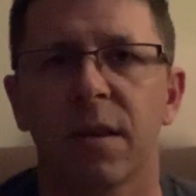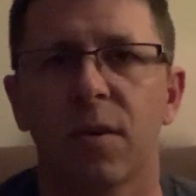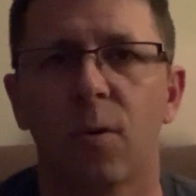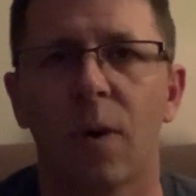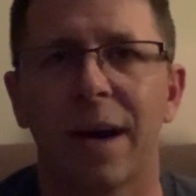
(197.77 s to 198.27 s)
a
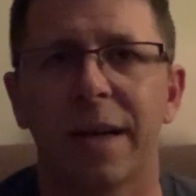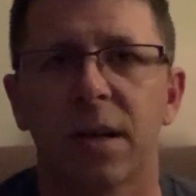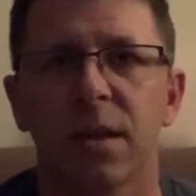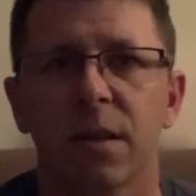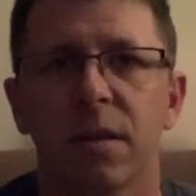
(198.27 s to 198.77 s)
little
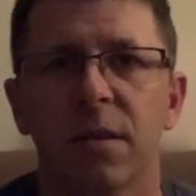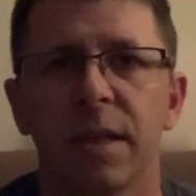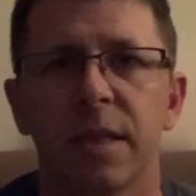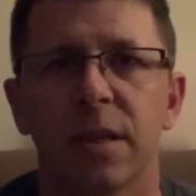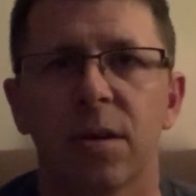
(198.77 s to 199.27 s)
wider, a little
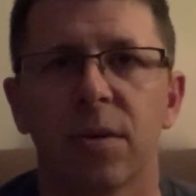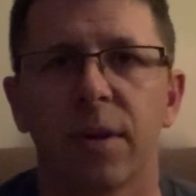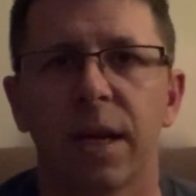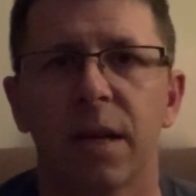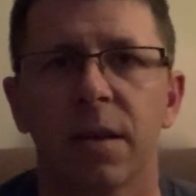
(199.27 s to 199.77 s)
easier to
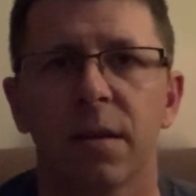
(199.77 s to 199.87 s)
read.